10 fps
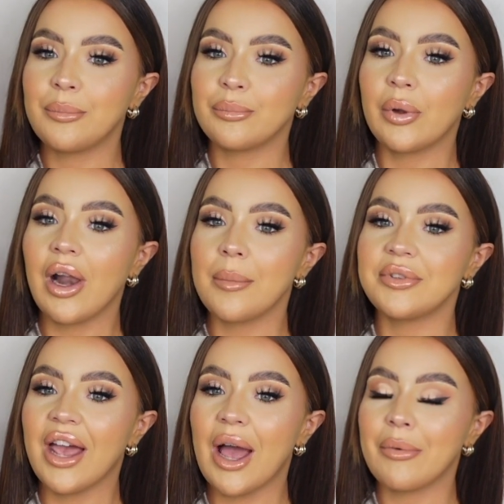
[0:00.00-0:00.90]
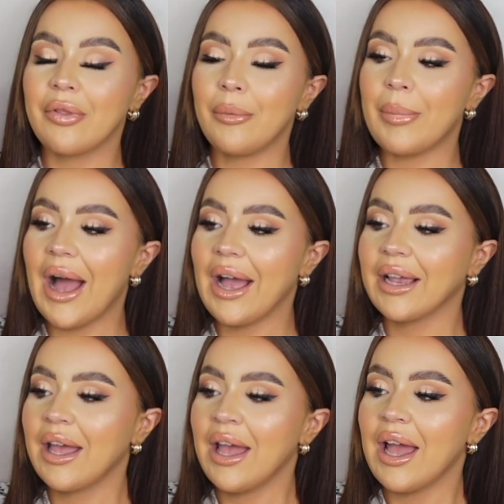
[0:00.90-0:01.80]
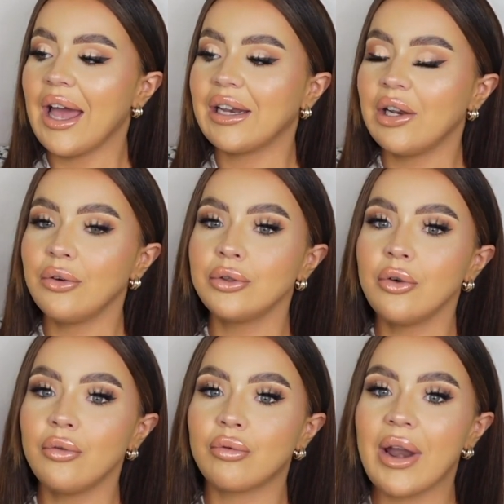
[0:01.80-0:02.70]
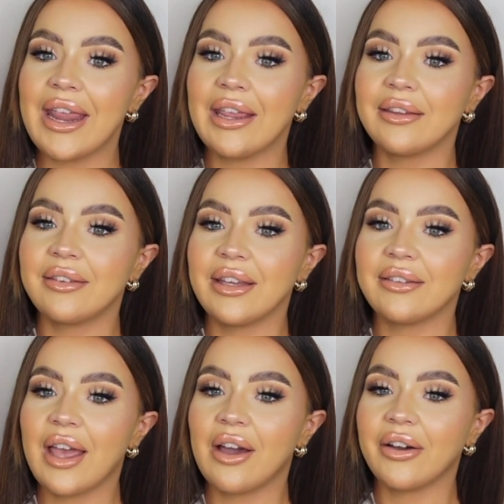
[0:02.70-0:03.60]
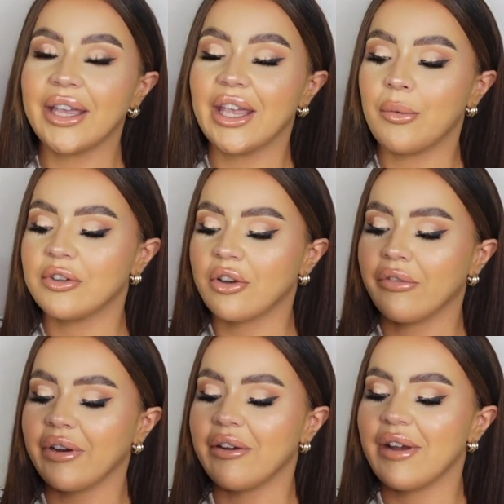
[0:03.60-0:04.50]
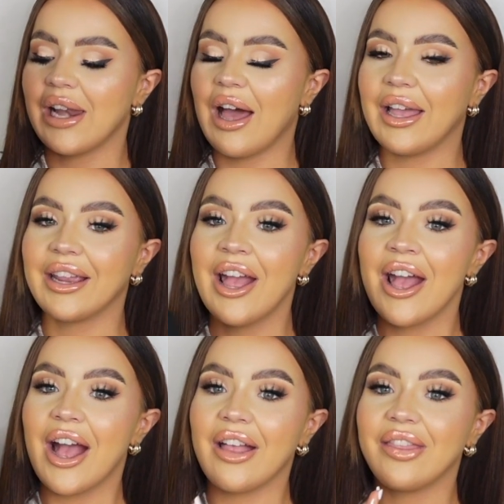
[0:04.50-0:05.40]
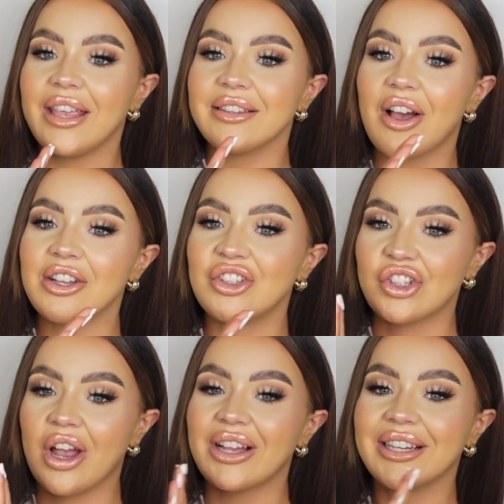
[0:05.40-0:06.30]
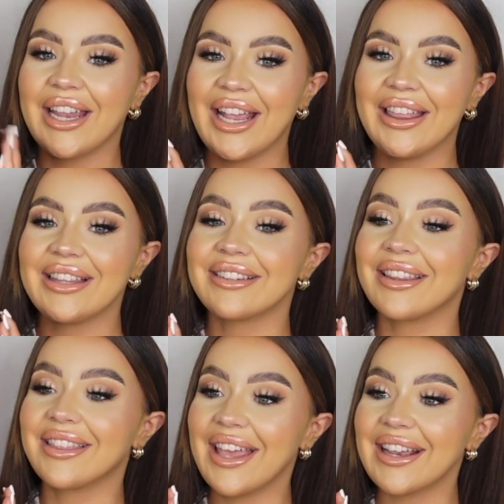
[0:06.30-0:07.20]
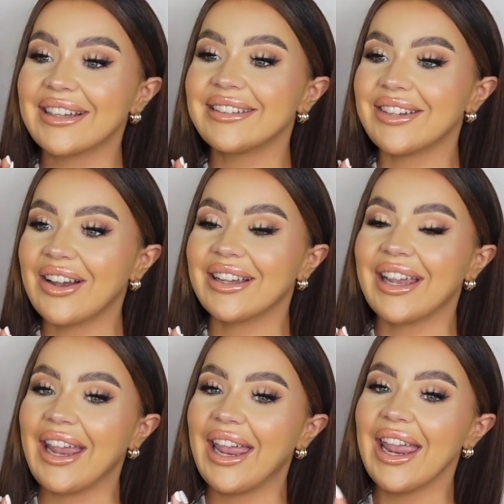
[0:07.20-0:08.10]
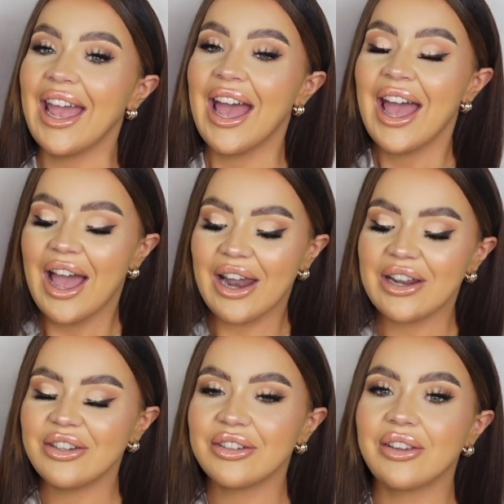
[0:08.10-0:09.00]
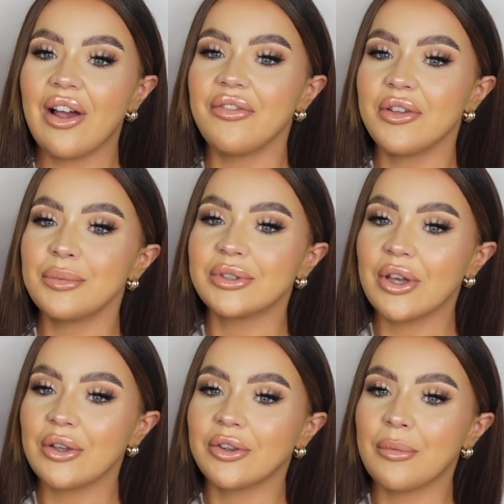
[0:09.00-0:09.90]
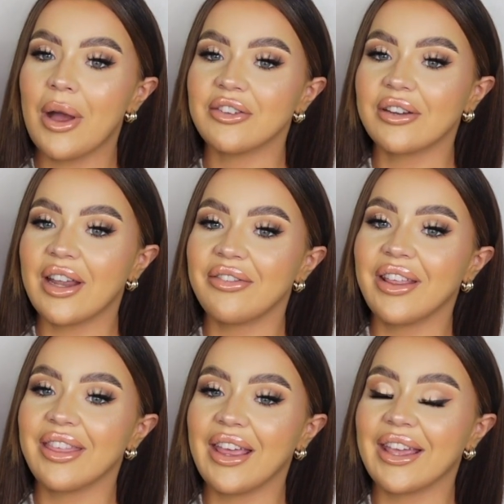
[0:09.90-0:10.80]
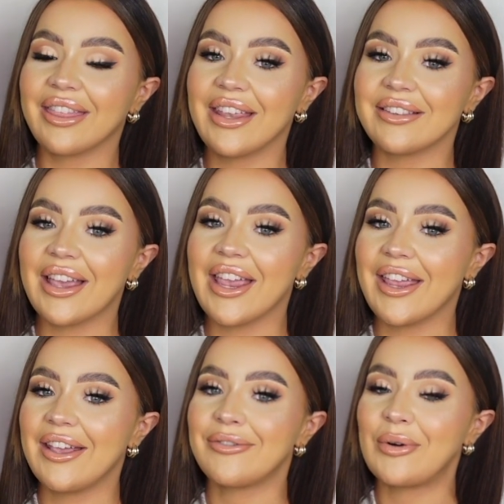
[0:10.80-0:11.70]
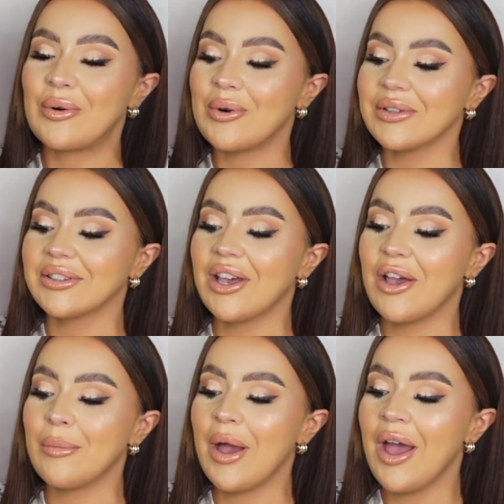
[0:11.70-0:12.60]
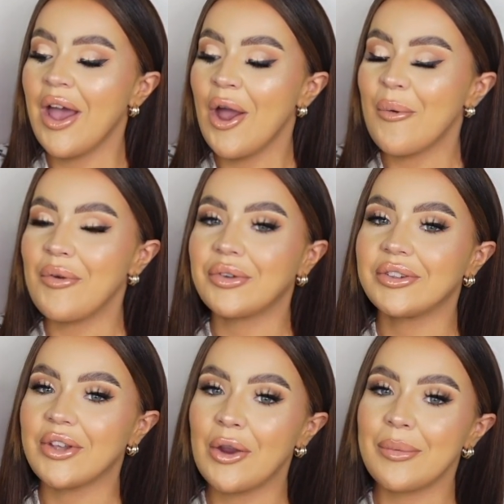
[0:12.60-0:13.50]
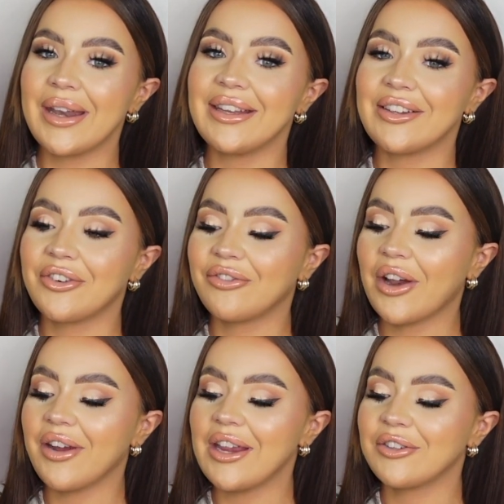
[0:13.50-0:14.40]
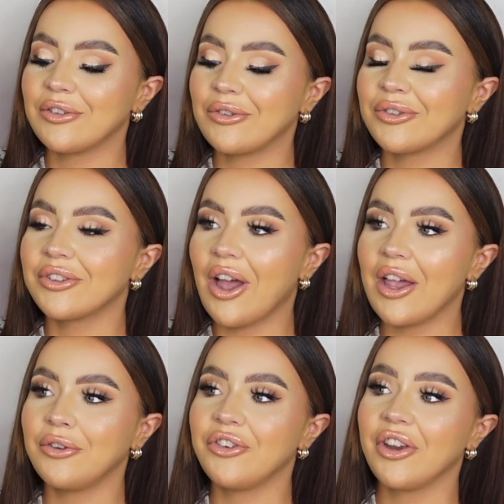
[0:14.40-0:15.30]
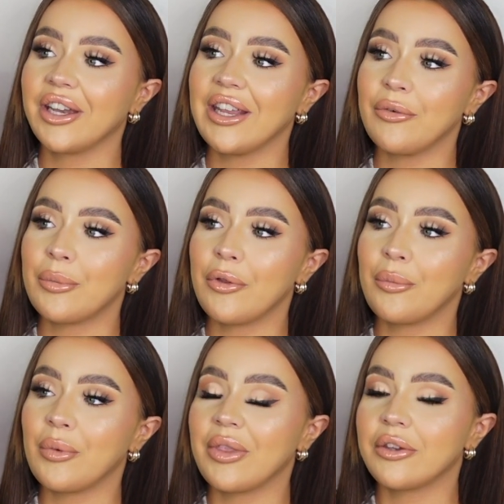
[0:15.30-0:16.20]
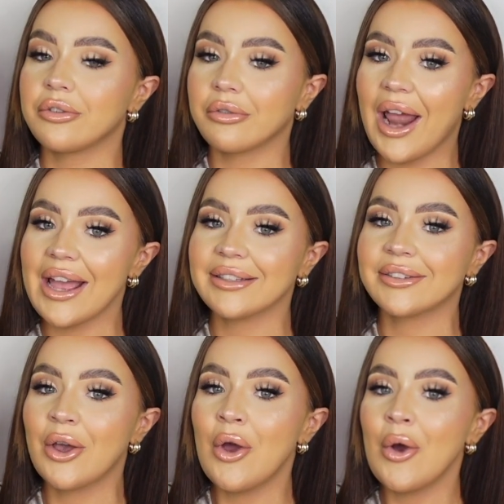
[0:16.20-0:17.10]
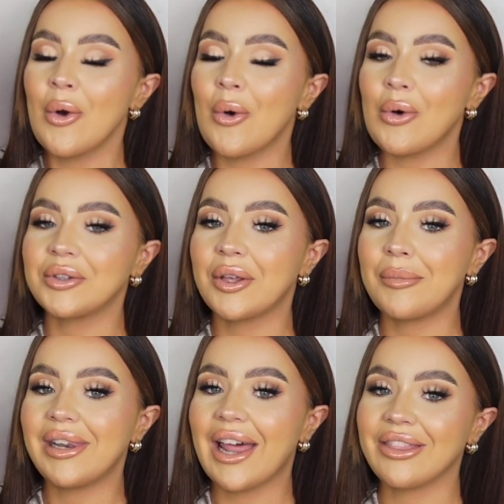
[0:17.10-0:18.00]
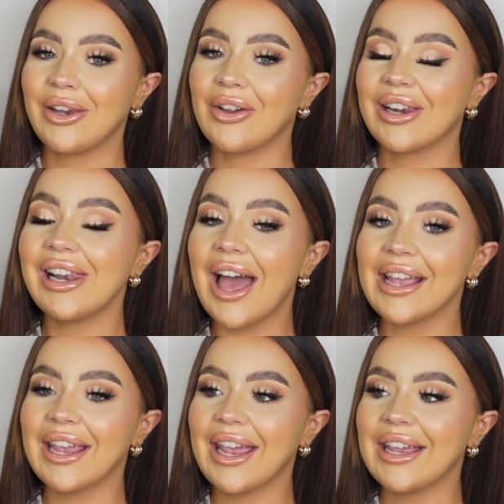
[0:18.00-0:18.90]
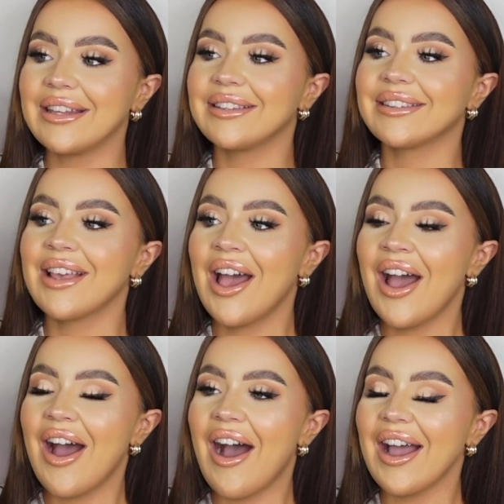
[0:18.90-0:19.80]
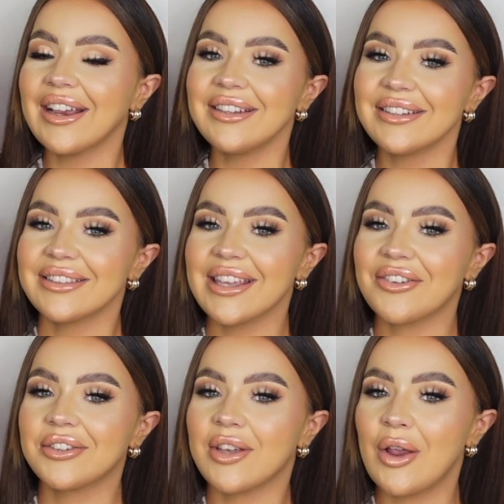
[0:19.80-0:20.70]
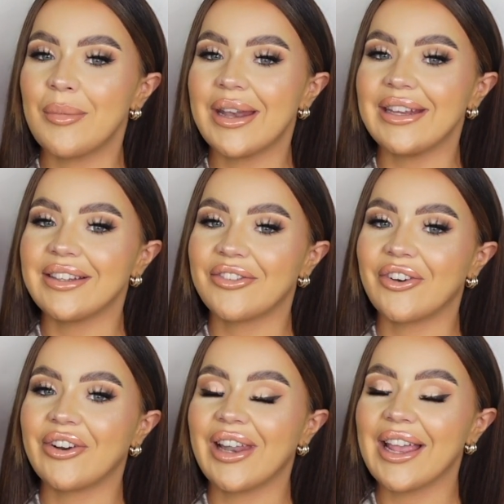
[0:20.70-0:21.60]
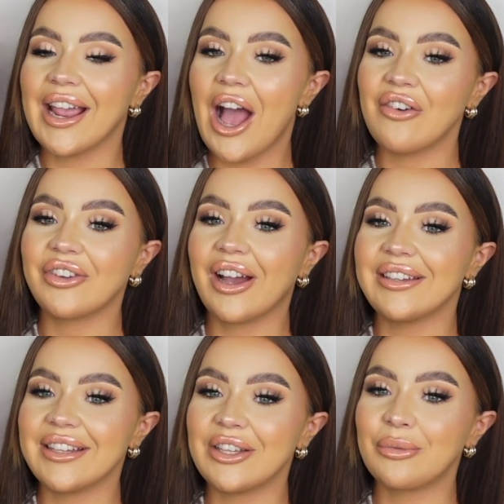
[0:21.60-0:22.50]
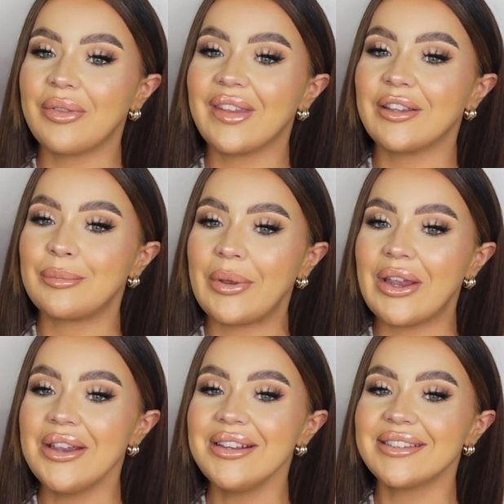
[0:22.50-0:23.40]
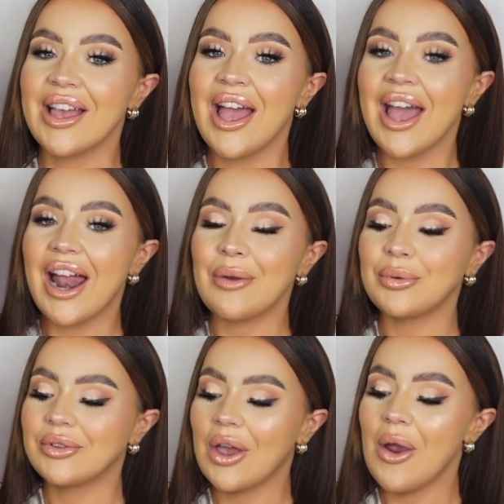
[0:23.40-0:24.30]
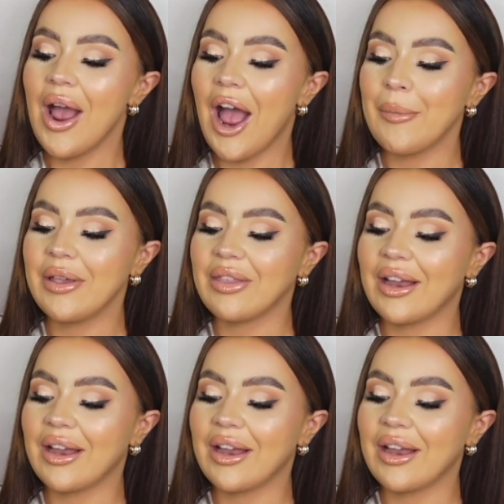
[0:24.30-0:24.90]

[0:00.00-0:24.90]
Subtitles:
pull-up tab on the back and a little sort of raised detail here, which I really like. And these are chunky, these are thick and chunky, and I just love them so much. I definitely think these are here for autumn with so many different variations of styles. You can even put them with a dress or some leather leggings. I can just think of so many different like outfit ideas with these boots. I'm so happy that I